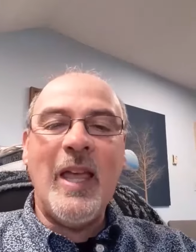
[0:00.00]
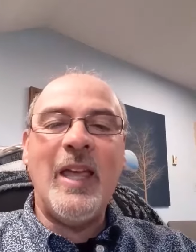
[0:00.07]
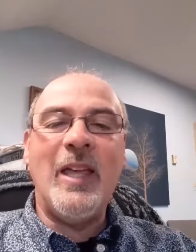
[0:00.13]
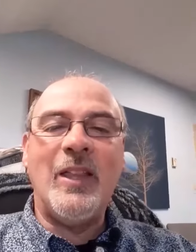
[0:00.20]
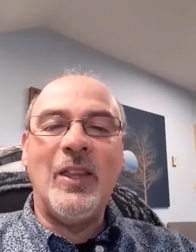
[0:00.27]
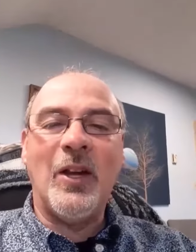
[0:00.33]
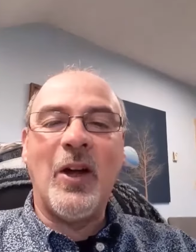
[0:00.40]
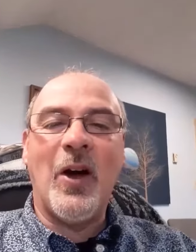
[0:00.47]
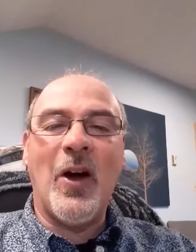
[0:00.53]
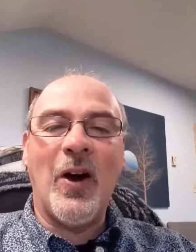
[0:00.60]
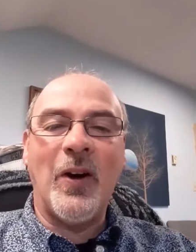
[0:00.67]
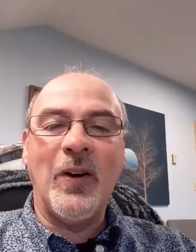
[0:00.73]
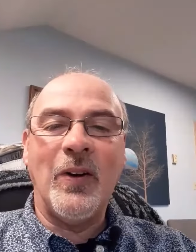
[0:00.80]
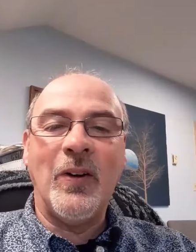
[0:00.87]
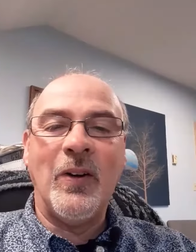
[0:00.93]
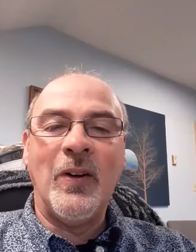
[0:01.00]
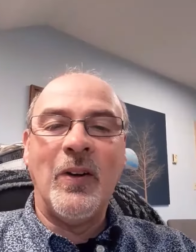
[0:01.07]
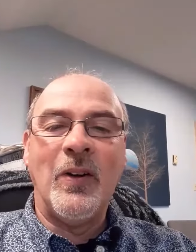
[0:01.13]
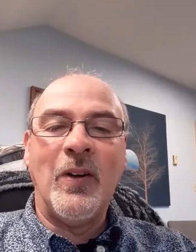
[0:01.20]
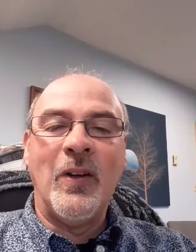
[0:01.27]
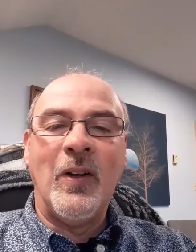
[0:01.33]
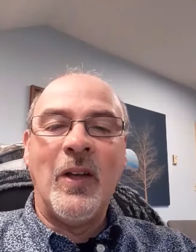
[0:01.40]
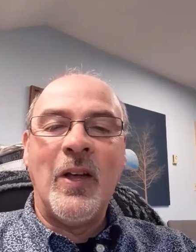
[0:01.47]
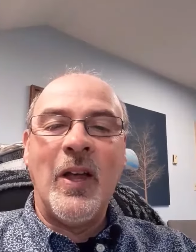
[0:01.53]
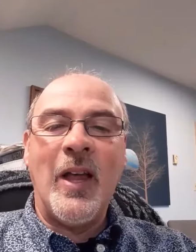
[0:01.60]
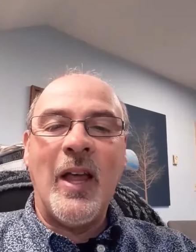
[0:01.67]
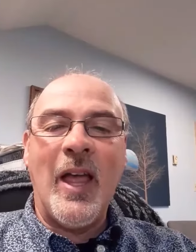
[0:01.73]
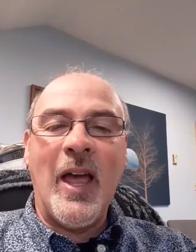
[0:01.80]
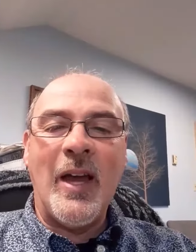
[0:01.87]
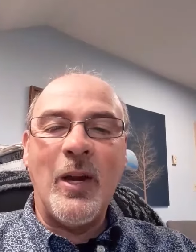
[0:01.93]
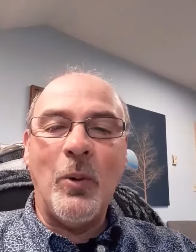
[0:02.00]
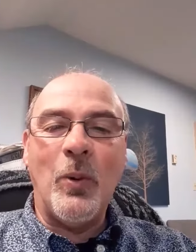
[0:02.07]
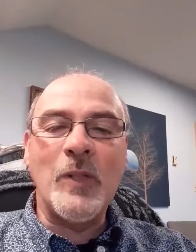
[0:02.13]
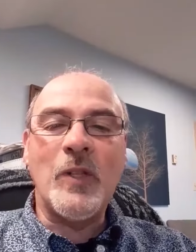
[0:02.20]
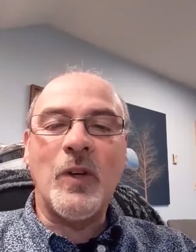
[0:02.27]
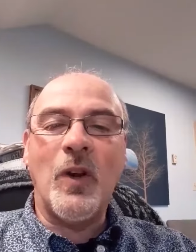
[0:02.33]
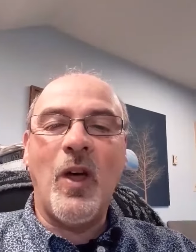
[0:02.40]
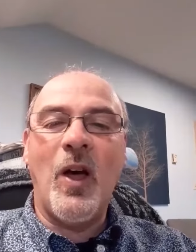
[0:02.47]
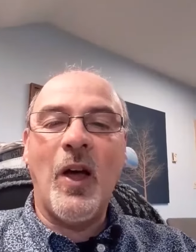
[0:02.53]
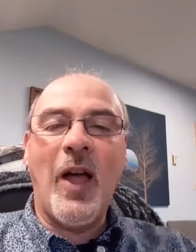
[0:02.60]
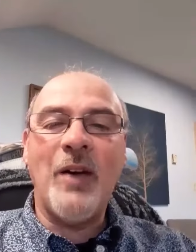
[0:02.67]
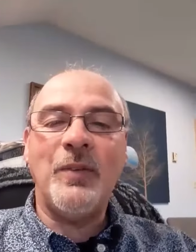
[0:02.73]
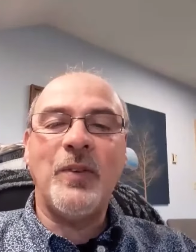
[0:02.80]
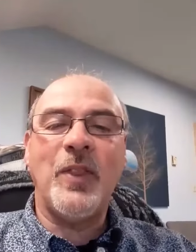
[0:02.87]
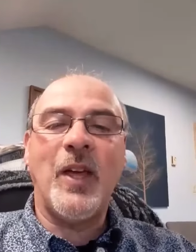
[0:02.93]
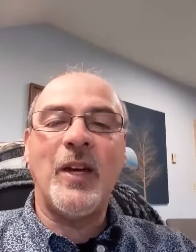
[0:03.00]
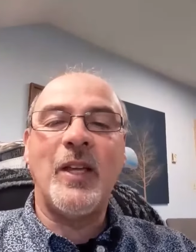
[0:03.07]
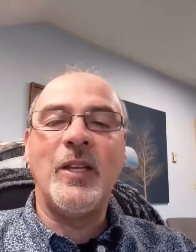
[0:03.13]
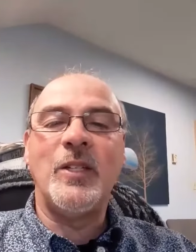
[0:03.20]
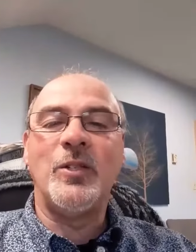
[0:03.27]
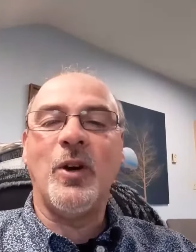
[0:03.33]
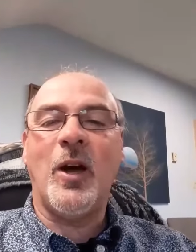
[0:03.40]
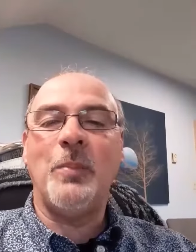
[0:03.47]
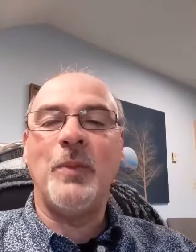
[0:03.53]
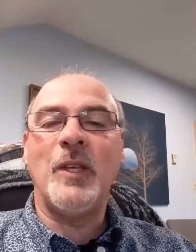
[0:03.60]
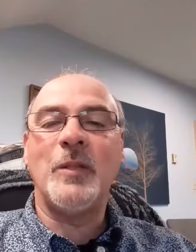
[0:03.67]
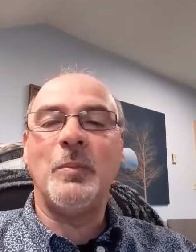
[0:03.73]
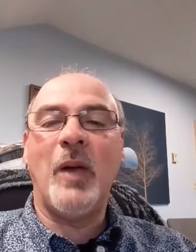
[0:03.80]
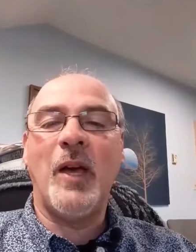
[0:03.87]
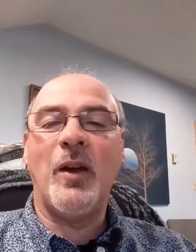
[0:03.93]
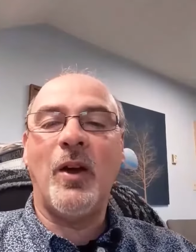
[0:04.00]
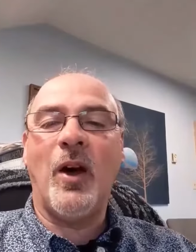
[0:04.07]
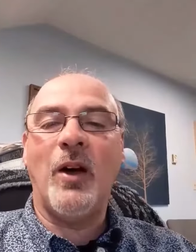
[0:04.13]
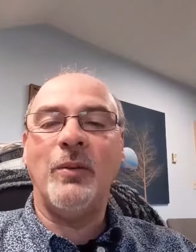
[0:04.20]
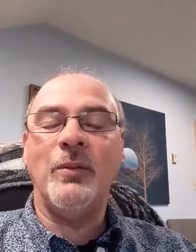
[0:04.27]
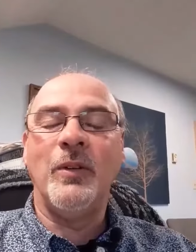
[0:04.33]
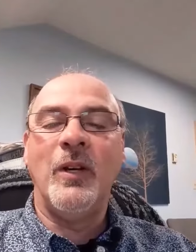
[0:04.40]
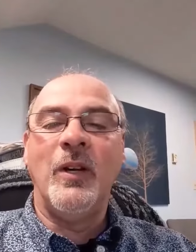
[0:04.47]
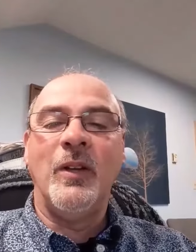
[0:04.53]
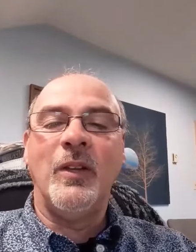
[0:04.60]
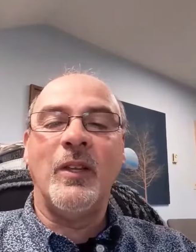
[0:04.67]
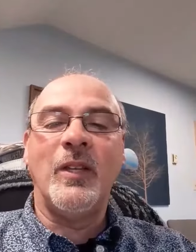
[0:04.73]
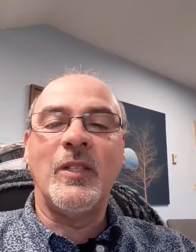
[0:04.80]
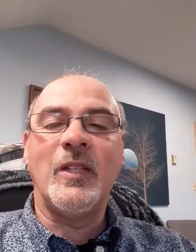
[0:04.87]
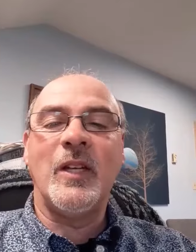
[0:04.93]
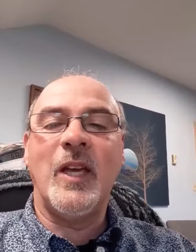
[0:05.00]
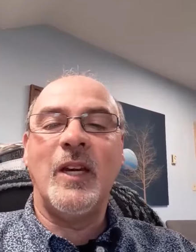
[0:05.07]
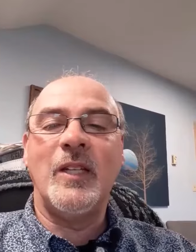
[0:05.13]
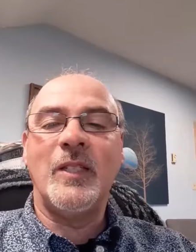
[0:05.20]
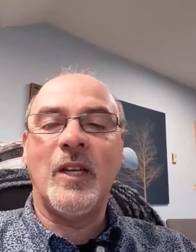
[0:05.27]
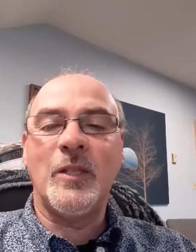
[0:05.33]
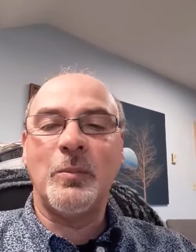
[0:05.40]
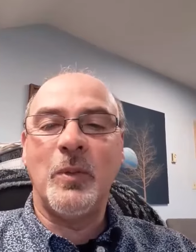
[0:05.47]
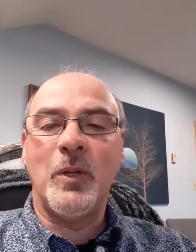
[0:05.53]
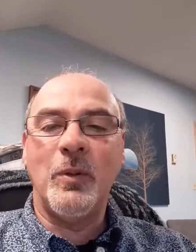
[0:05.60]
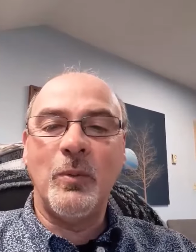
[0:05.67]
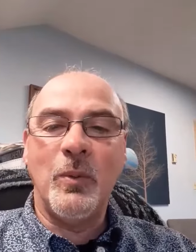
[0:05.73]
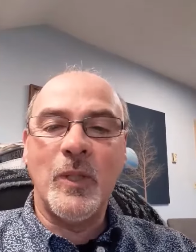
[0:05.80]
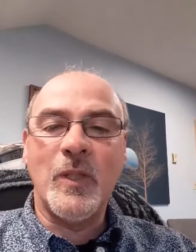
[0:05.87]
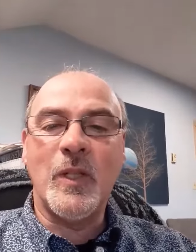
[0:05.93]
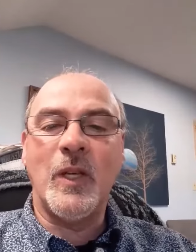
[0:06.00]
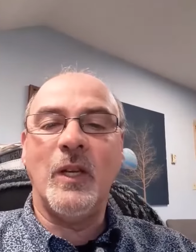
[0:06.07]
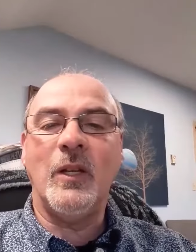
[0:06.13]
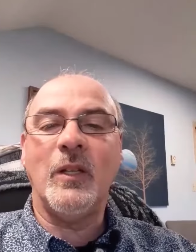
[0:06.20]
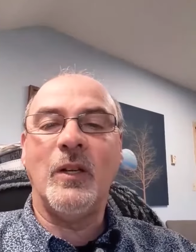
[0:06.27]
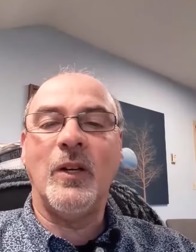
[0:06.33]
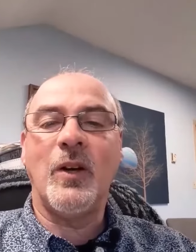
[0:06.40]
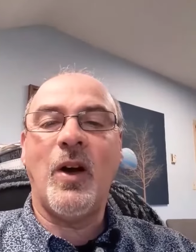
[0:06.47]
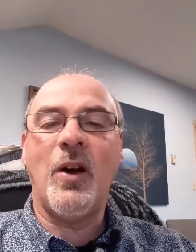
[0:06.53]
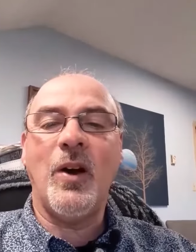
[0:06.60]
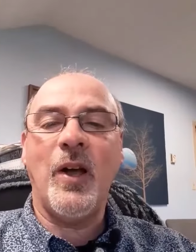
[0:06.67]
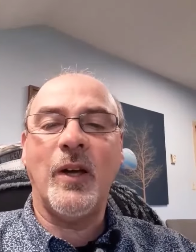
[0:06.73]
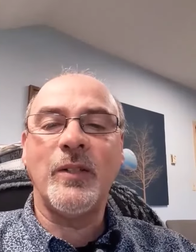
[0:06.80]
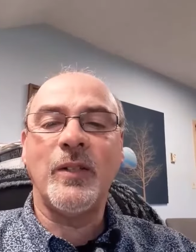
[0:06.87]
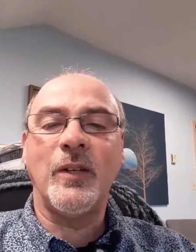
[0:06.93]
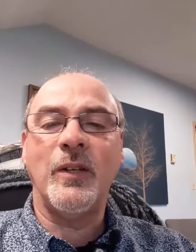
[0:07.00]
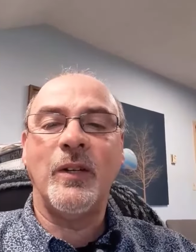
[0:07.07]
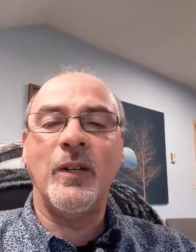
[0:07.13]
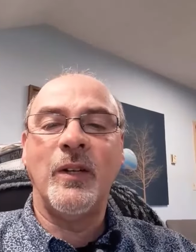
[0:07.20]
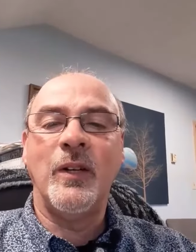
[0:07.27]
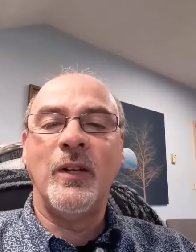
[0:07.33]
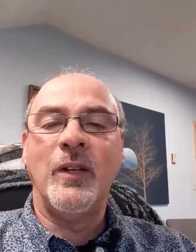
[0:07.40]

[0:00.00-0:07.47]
in the car. And it wasn't long after that he dropped this man off that this lady's husband was killed in a car accident.